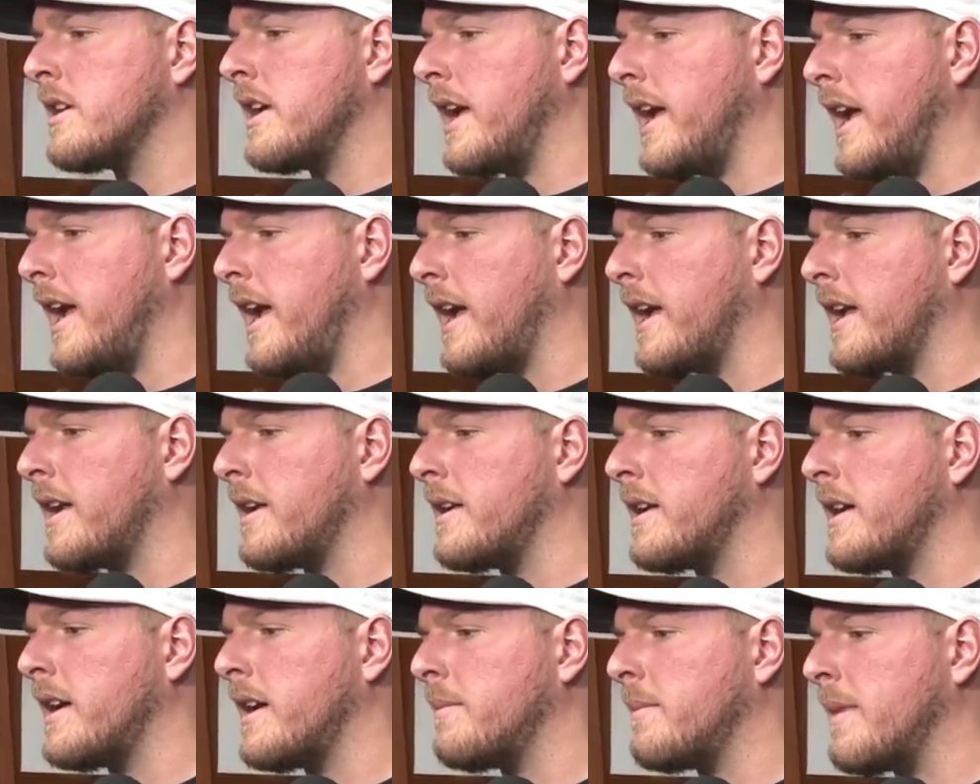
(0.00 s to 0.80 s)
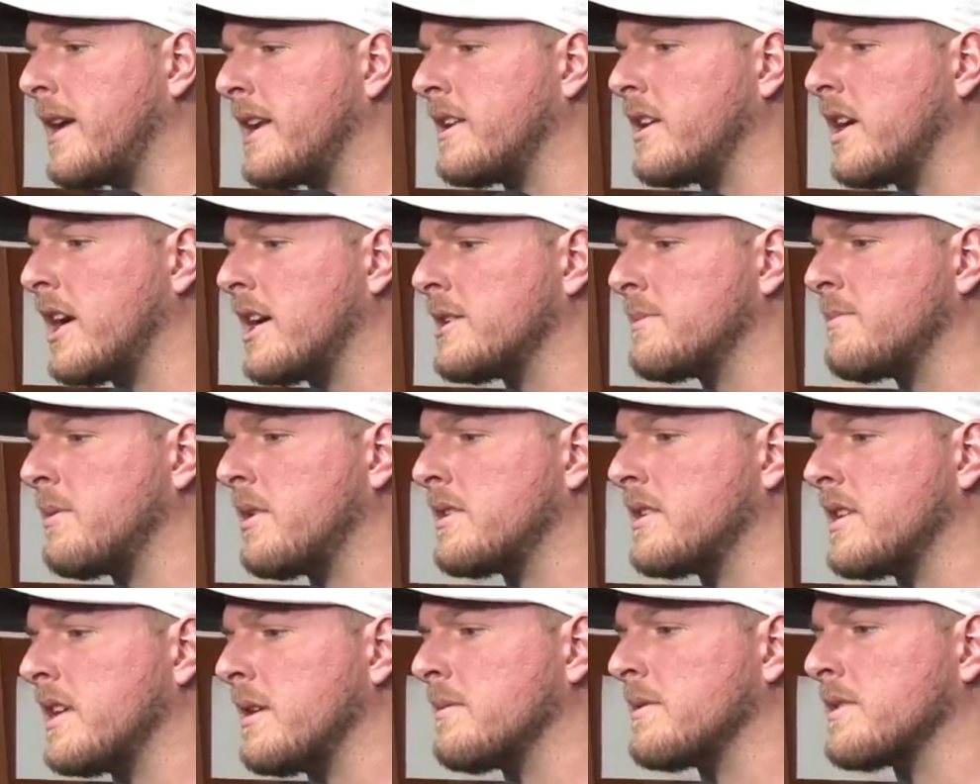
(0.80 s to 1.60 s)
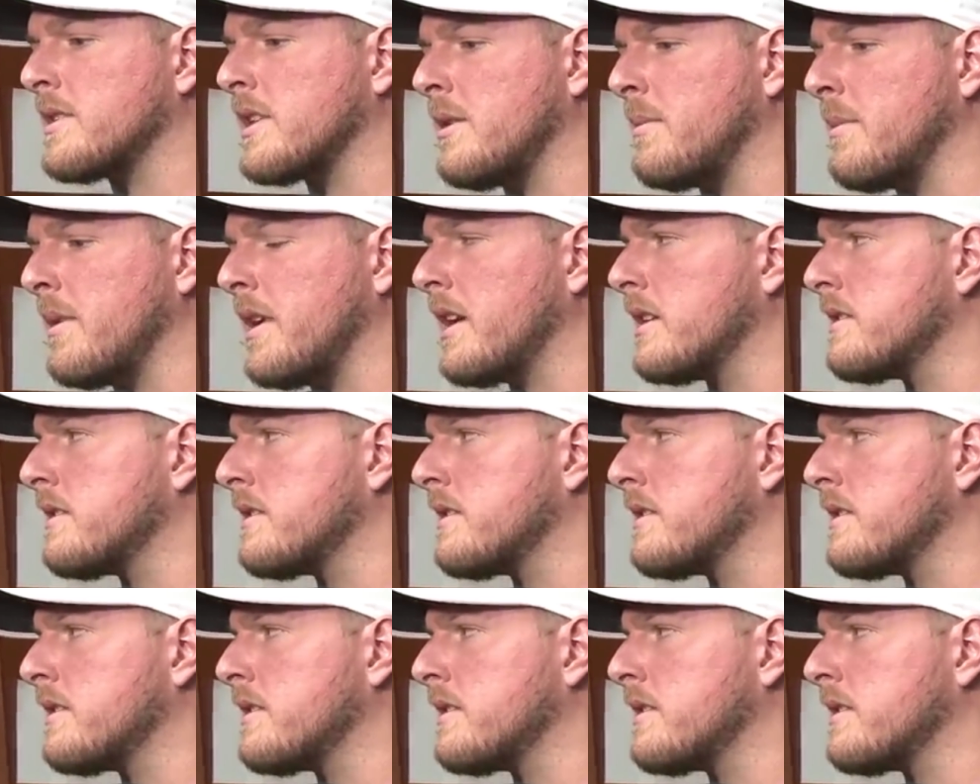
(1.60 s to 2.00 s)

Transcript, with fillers: and my dodgeball team is going to be